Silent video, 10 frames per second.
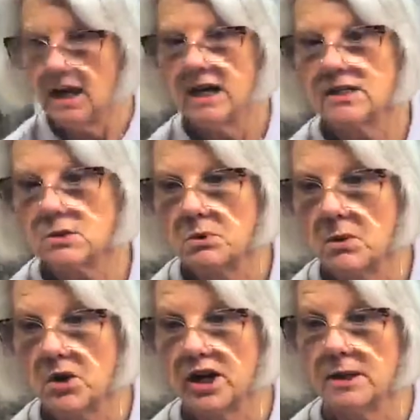that's what
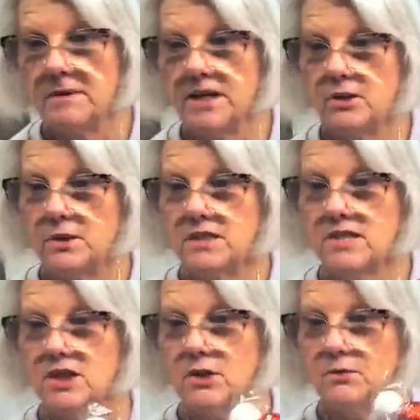we're going to be doing
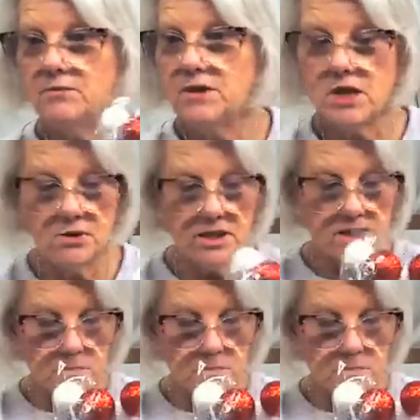soon. So this